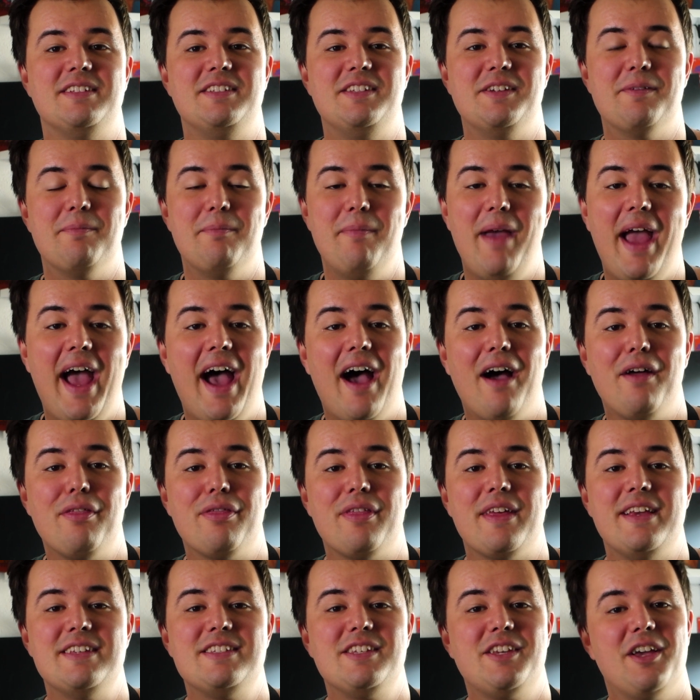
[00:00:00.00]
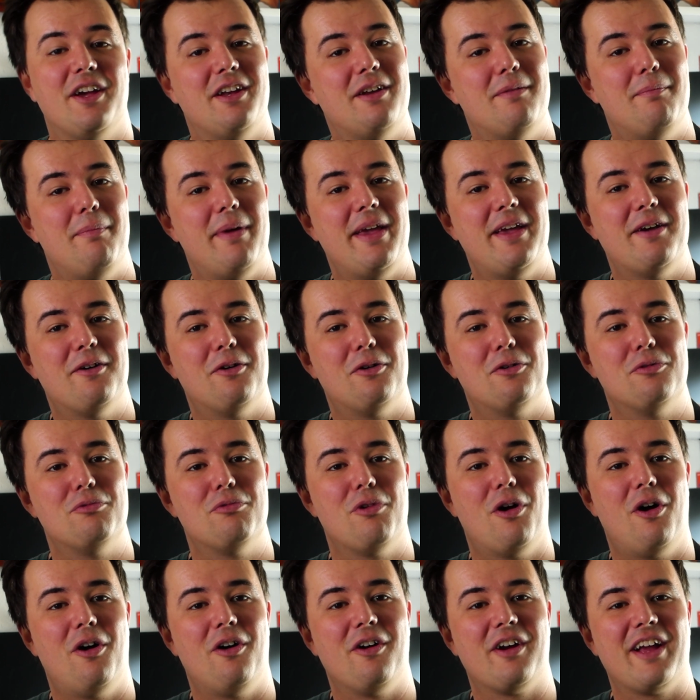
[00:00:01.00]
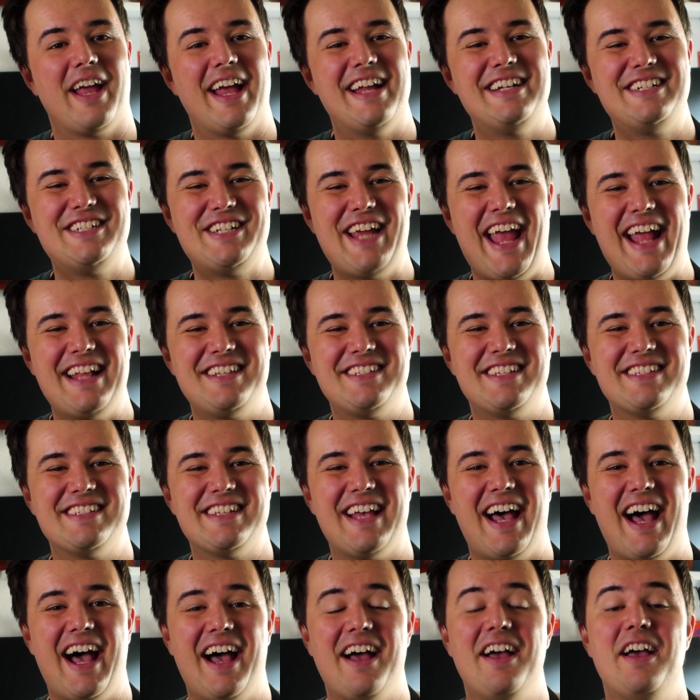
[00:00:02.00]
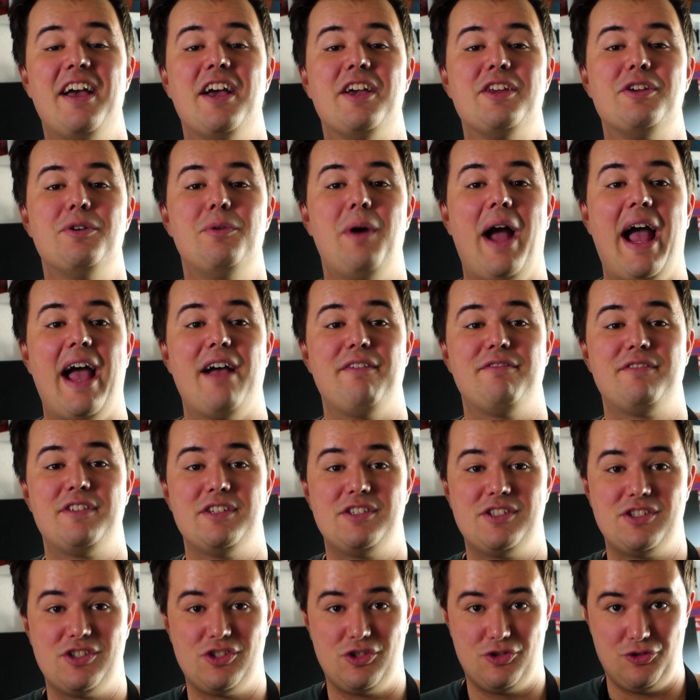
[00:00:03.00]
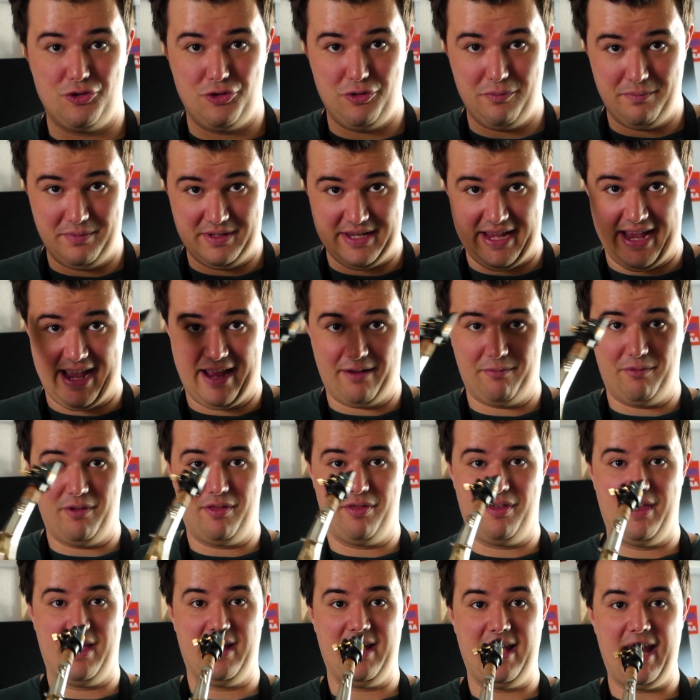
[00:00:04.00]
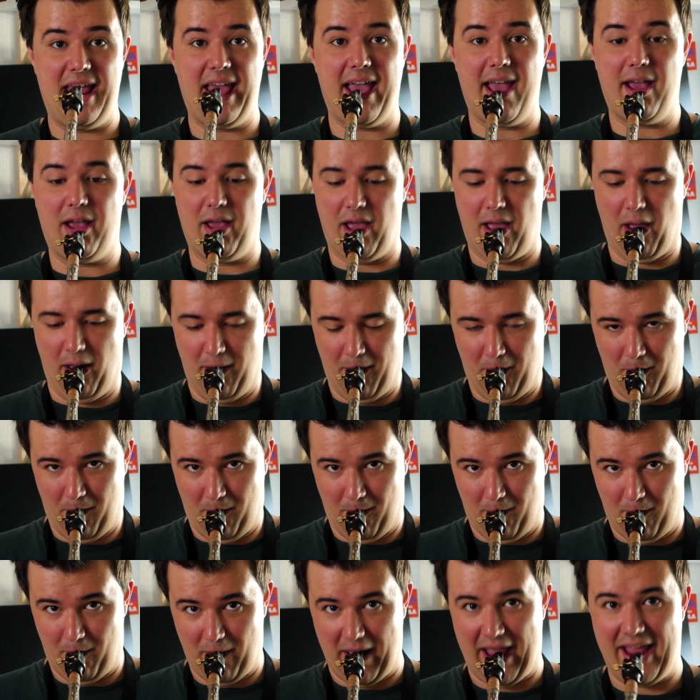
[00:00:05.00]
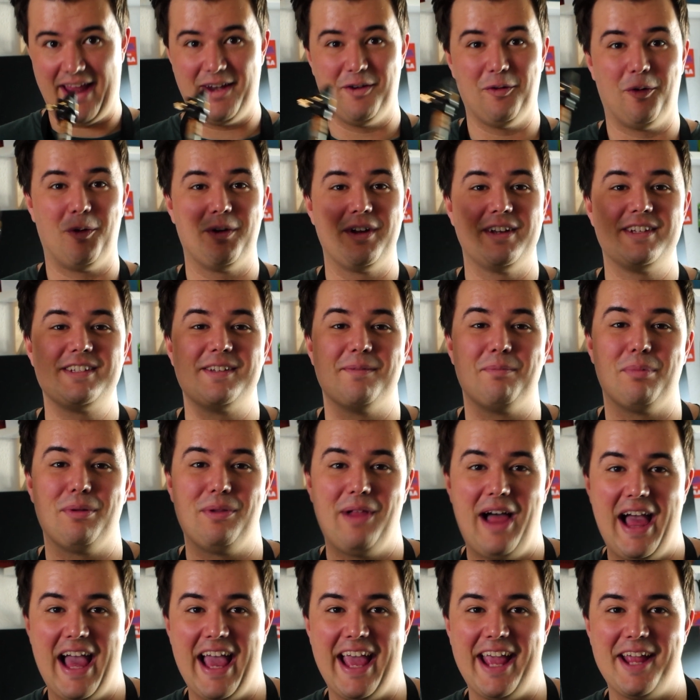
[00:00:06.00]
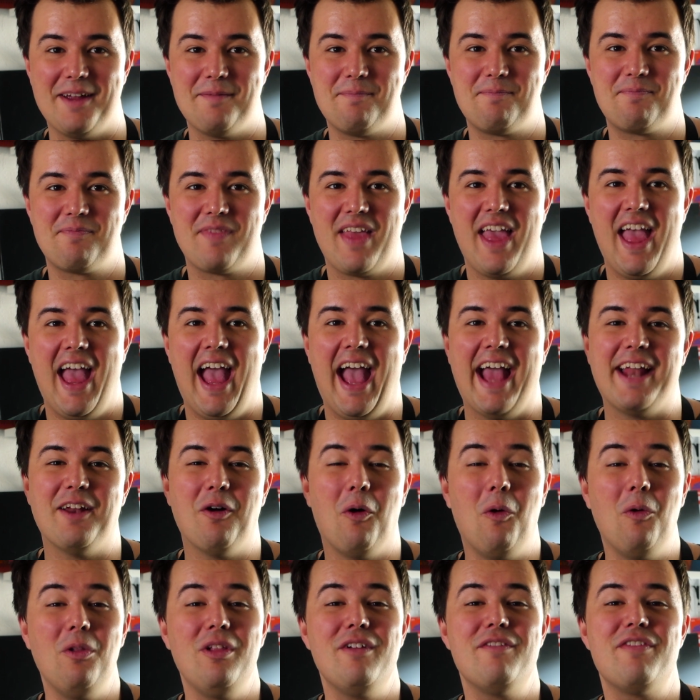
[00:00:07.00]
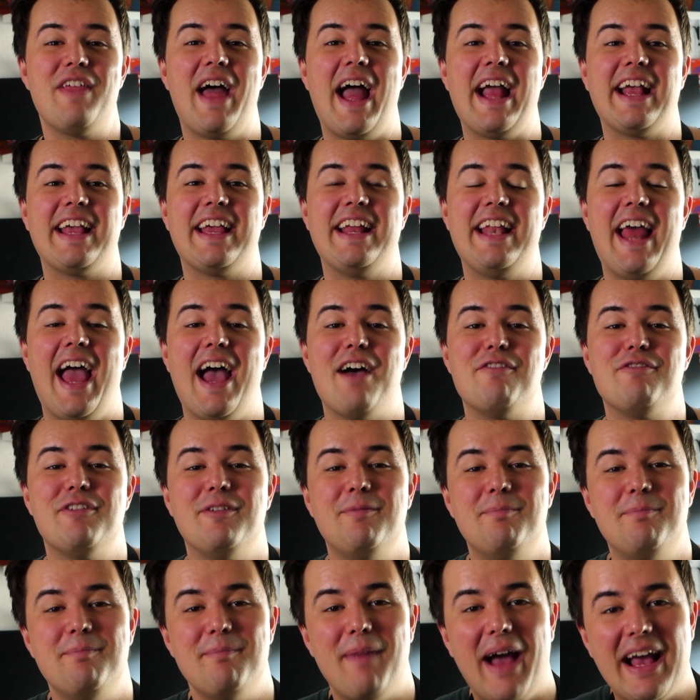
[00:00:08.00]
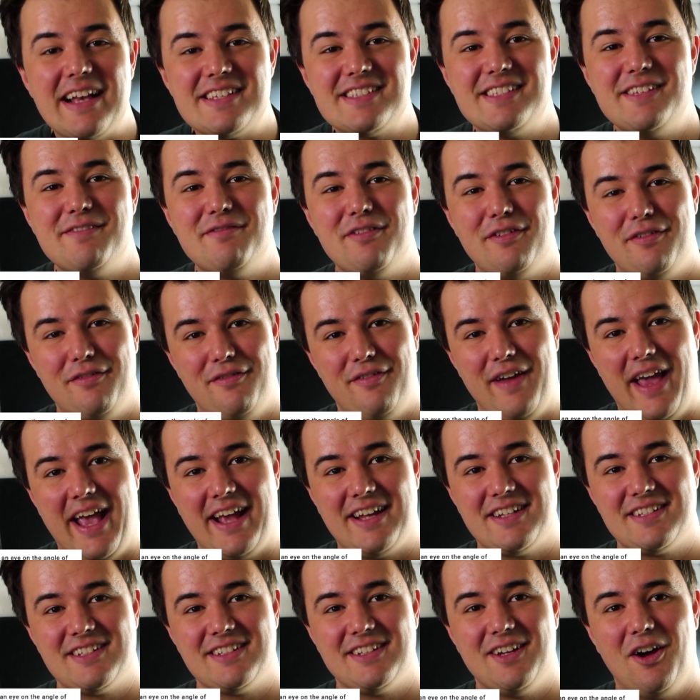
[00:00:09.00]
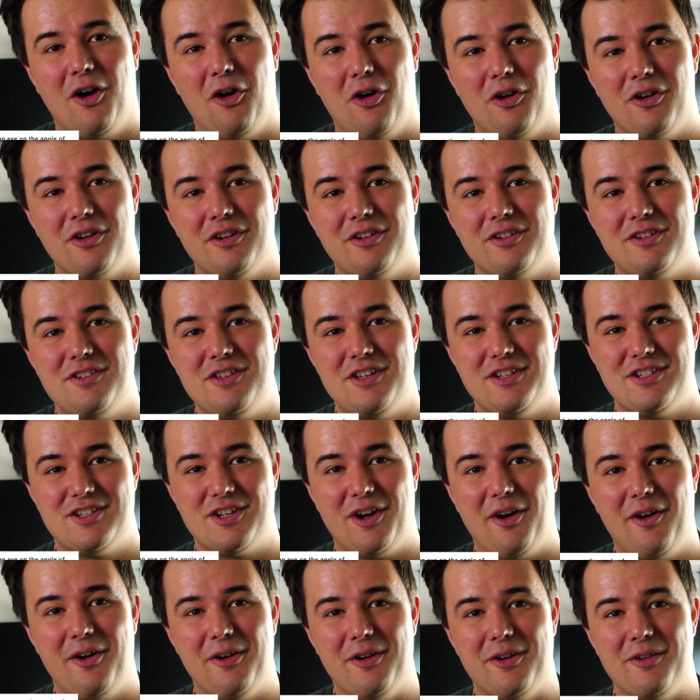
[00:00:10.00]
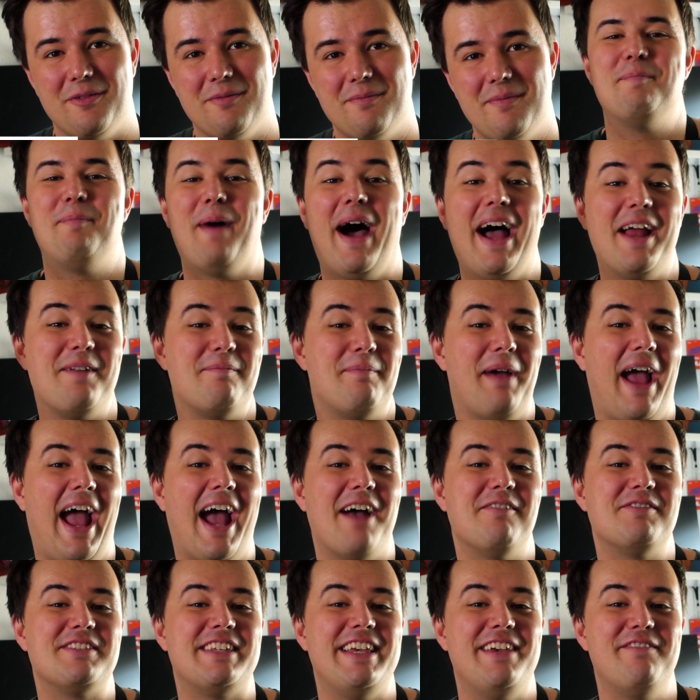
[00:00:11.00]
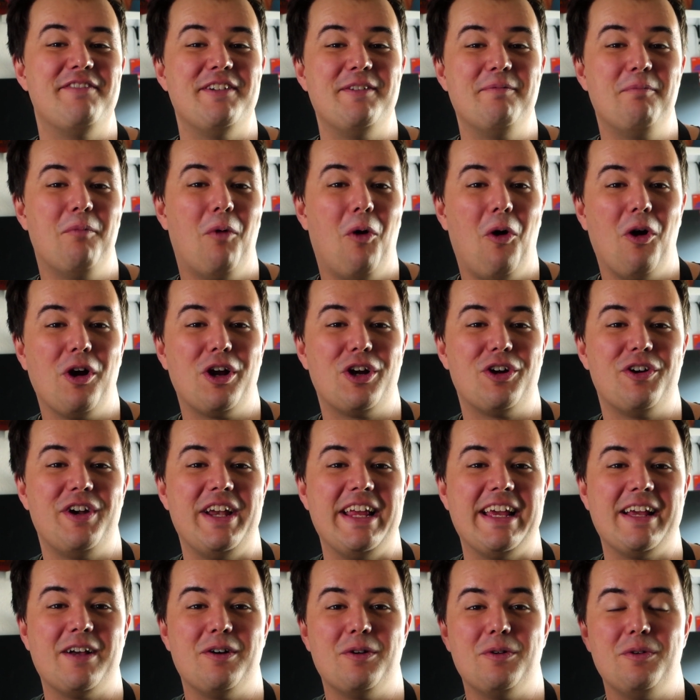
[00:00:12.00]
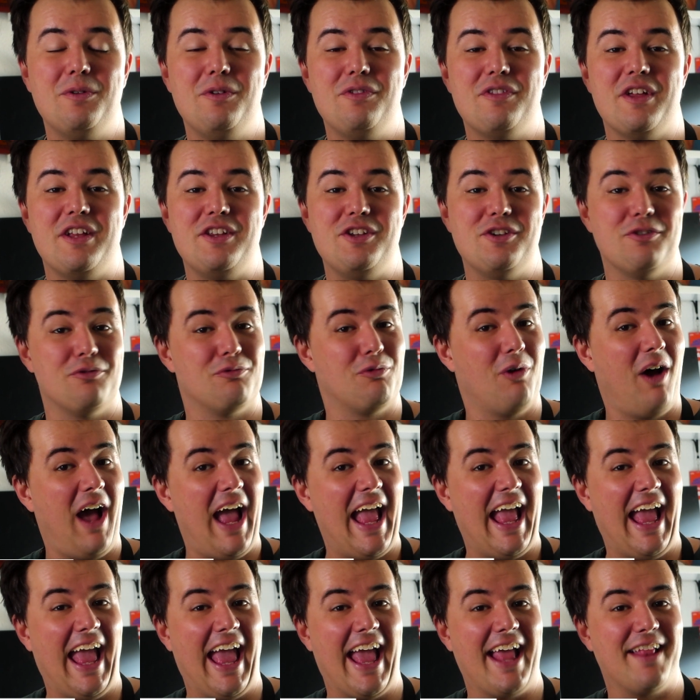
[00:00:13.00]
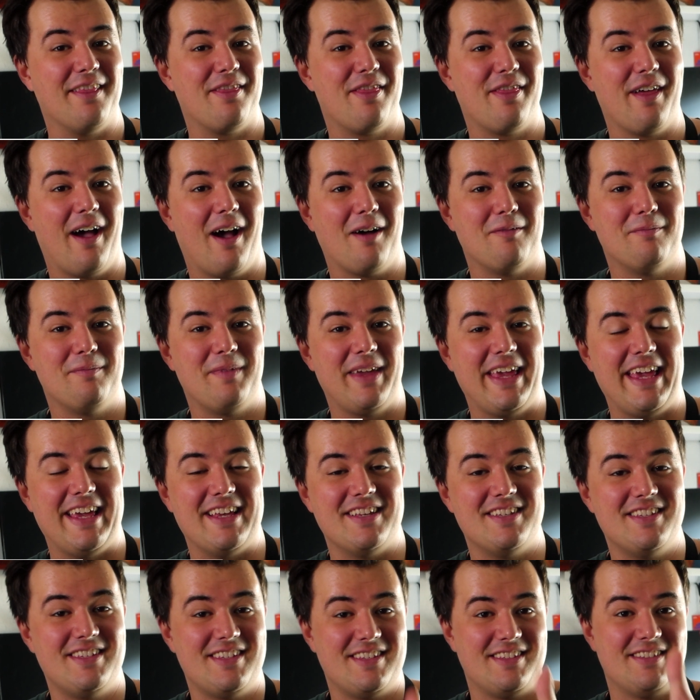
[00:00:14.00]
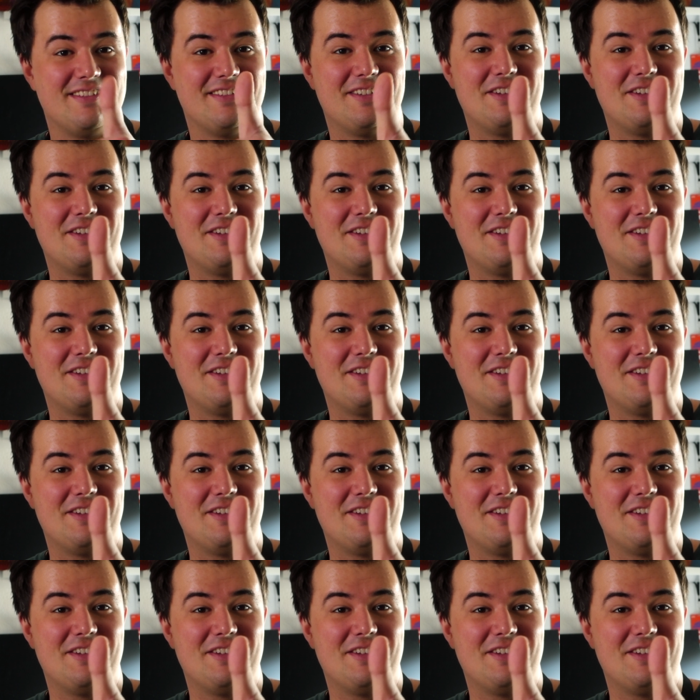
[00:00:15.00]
in your mouth is going to be all wrong, and chances are you'll have to stoop down with your neck in order to play. And all of that can have a massive effect on your tone. But perhaps even more critical than your right hand thumb is